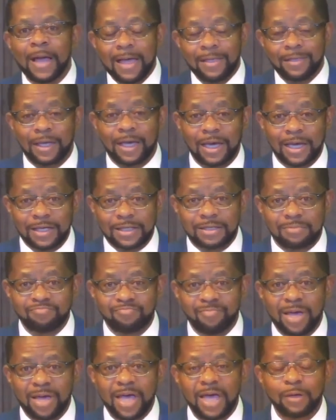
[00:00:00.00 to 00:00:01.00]
These
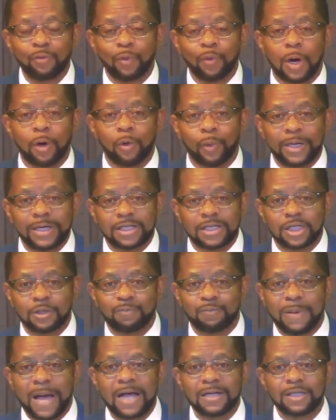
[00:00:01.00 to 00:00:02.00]
men were
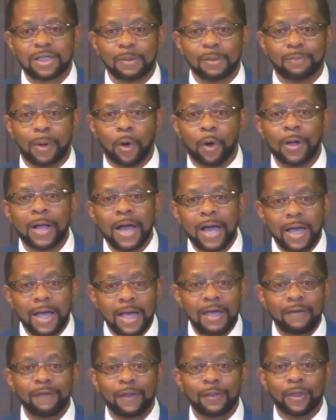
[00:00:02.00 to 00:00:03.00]
responsible,
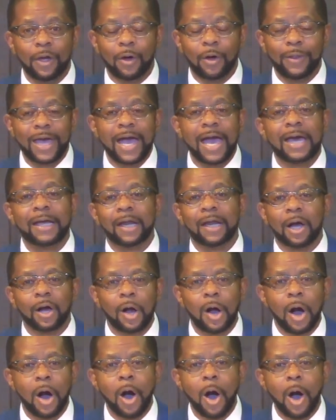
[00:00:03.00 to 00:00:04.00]
even though they had a
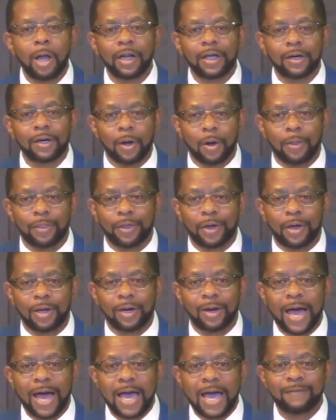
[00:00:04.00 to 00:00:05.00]
calling on their
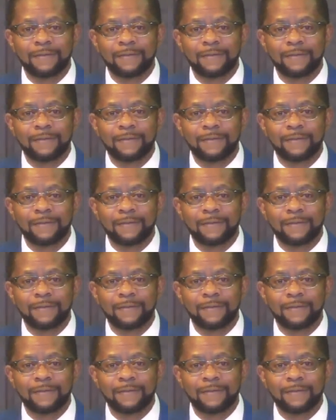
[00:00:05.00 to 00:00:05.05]
life